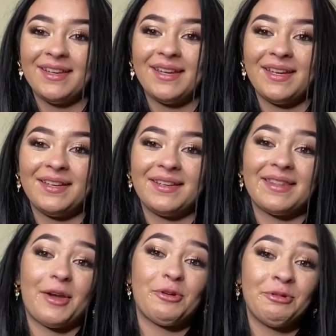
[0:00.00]
and
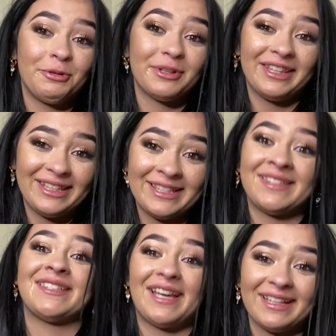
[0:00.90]
that really
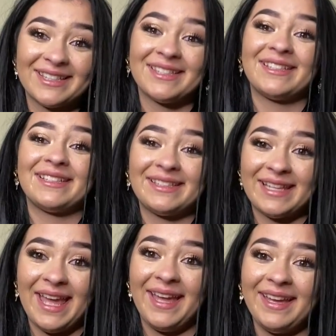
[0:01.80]
sucks to
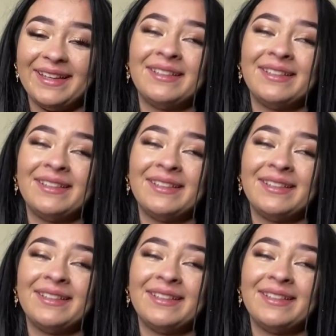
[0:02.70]
say.